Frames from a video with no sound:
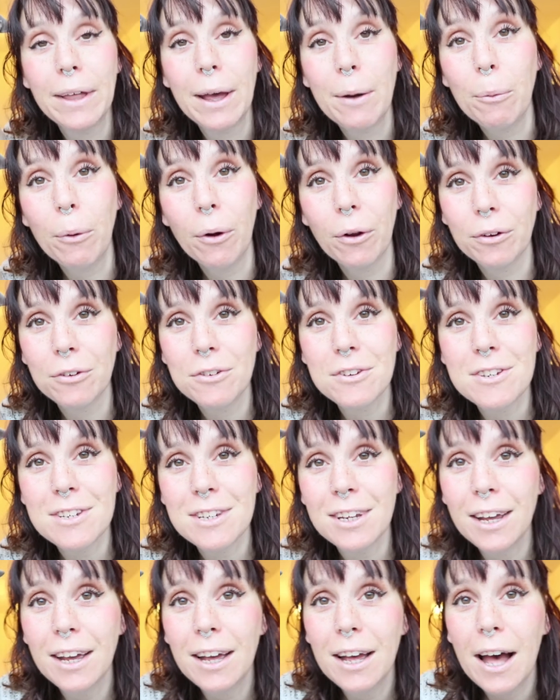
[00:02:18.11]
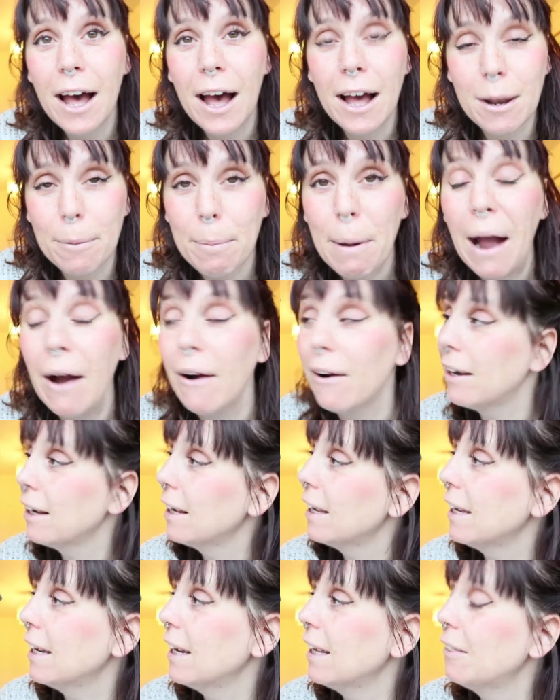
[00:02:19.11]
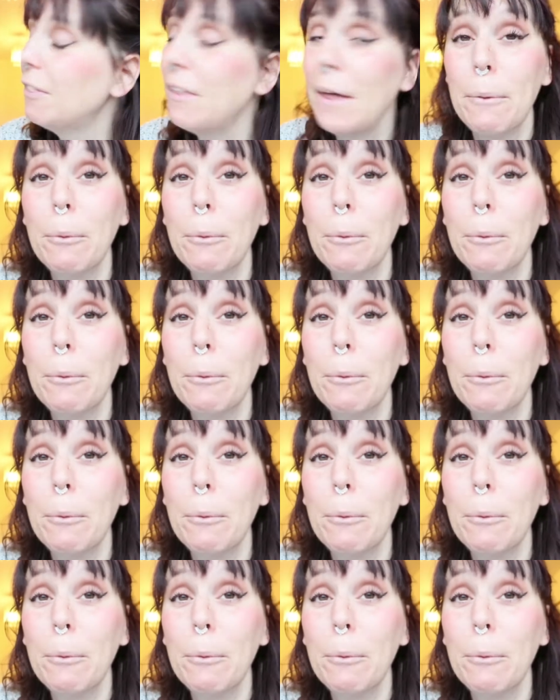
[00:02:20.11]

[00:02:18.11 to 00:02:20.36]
they want. And apparently they